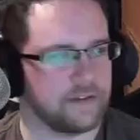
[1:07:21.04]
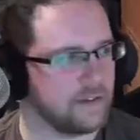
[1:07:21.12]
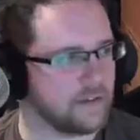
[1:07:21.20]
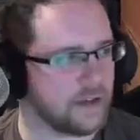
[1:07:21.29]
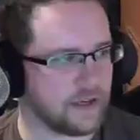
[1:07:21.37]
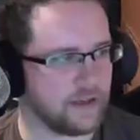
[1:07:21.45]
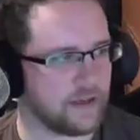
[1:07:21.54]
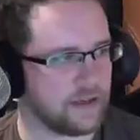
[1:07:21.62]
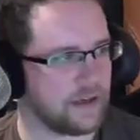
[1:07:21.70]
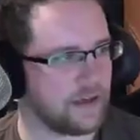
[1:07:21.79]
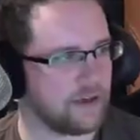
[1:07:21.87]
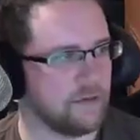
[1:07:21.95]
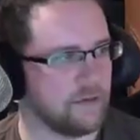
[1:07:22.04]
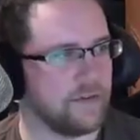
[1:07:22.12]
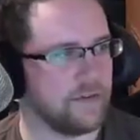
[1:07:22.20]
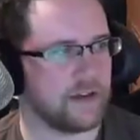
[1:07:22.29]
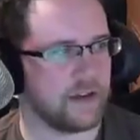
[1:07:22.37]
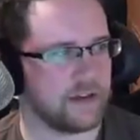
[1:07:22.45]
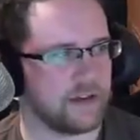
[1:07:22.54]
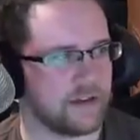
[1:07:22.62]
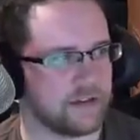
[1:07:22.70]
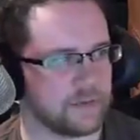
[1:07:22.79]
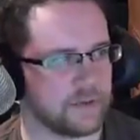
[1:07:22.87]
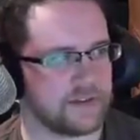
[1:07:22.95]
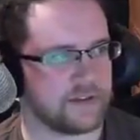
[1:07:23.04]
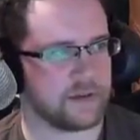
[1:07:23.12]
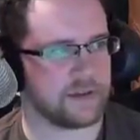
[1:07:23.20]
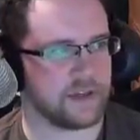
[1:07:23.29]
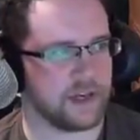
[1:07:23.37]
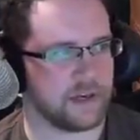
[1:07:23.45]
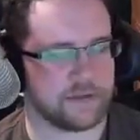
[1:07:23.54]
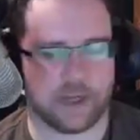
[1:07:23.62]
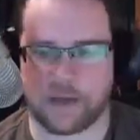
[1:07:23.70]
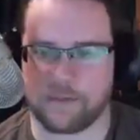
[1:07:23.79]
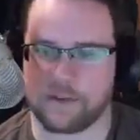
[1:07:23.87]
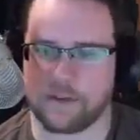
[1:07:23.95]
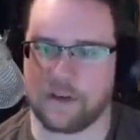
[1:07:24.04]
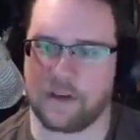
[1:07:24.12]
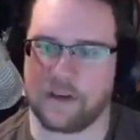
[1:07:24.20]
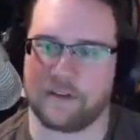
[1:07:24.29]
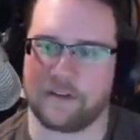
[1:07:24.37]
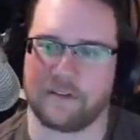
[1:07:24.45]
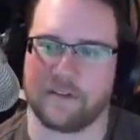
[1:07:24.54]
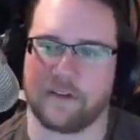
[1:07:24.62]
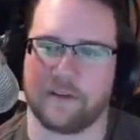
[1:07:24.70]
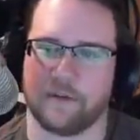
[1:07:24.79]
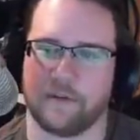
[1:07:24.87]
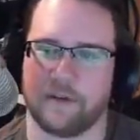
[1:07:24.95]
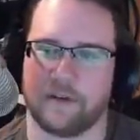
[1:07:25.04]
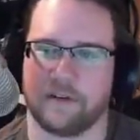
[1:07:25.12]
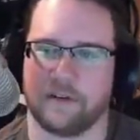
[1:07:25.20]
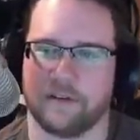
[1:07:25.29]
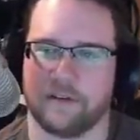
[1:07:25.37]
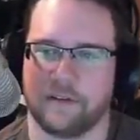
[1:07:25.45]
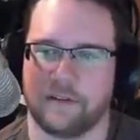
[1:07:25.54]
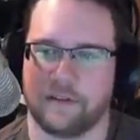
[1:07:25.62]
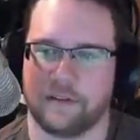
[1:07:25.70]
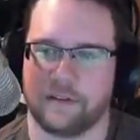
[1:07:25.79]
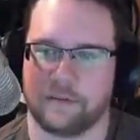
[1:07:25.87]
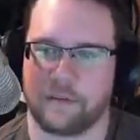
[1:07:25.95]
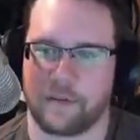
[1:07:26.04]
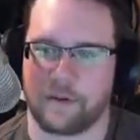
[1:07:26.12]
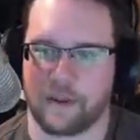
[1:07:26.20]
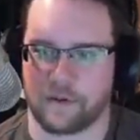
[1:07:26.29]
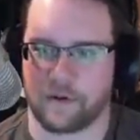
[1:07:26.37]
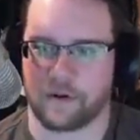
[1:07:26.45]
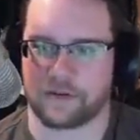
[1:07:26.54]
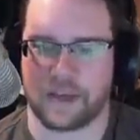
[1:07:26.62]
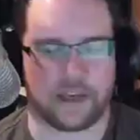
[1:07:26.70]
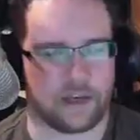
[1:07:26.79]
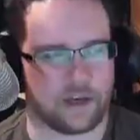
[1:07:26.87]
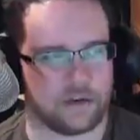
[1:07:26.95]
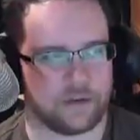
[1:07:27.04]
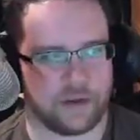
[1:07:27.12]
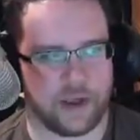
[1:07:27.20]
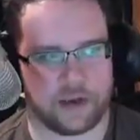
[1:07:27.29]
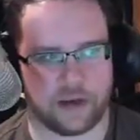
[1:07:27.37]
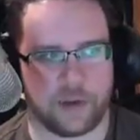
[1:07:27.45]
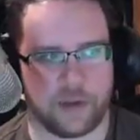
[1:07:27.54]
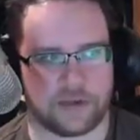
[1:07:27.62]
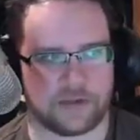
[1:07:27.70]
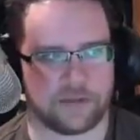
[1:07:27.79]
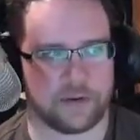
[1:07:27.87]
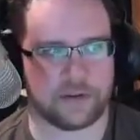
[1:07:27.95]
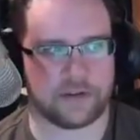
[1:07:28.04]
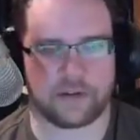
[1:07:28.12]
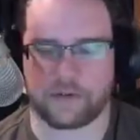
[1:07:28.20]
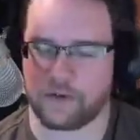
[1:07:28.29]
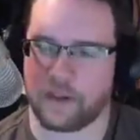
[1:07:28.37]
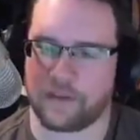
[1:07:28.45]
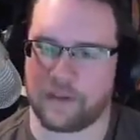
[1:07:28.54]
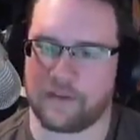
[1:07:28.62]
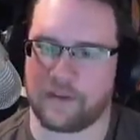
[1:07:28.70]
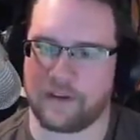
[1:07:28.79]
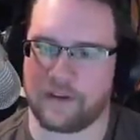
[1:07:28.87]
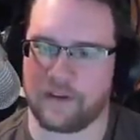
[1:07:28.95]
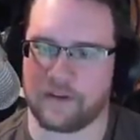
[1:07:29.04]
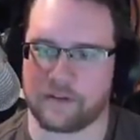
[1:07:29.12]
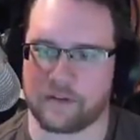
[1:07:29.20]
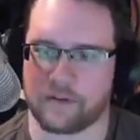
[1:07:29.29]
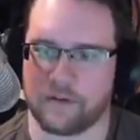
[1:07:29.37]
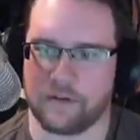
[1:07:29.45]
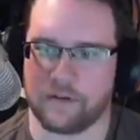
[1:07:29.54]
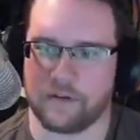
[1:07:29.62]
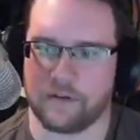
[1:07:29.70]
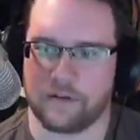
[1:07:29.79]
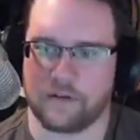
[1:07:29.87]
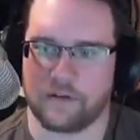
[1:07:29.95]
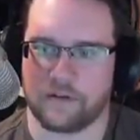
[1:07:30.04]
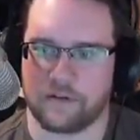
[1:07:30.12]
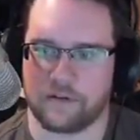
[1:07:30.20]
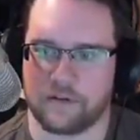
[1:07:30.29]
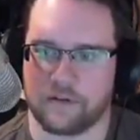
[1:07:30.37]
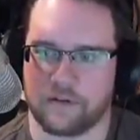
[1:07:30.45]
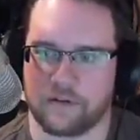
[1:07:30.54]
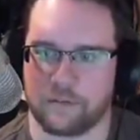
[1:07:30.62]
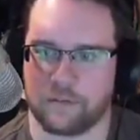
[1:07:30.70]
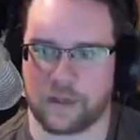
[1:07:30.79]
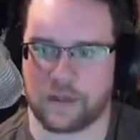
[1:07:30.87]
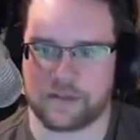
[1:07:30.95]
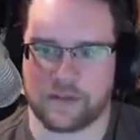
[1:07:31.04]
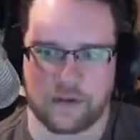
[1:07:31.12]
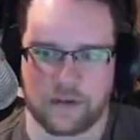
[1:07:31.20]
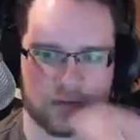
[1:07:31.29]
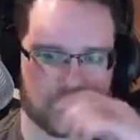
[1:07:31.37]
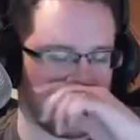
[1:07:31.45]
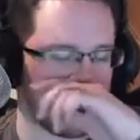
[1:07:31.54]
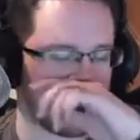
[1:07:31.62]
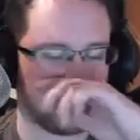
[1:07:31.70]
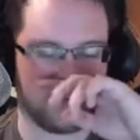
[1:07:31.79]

Okay. Moving on. Also with story time, James, you got anything you want to? Maybe like we were saying, your kind of your best purchase if you can't think of anything else. Your best thing you ever got.